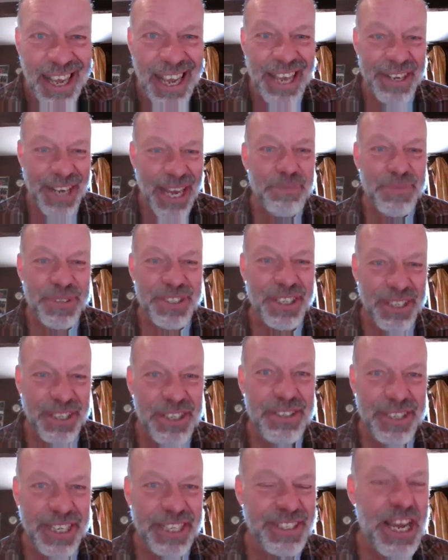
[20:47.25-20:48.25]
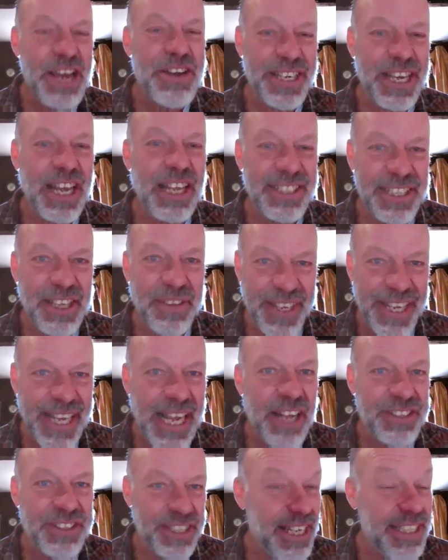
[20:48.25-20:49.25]
and absolutely don't cut something
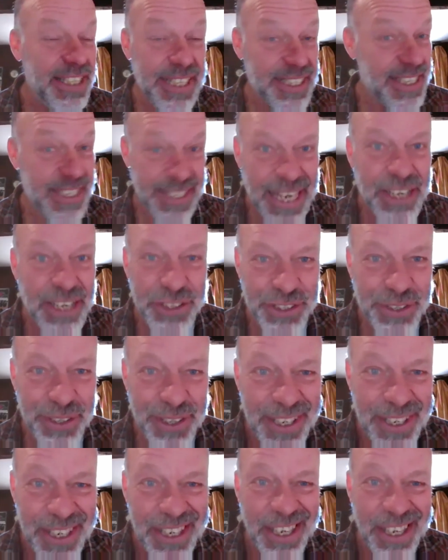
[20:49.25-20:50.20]
out unless it's essential,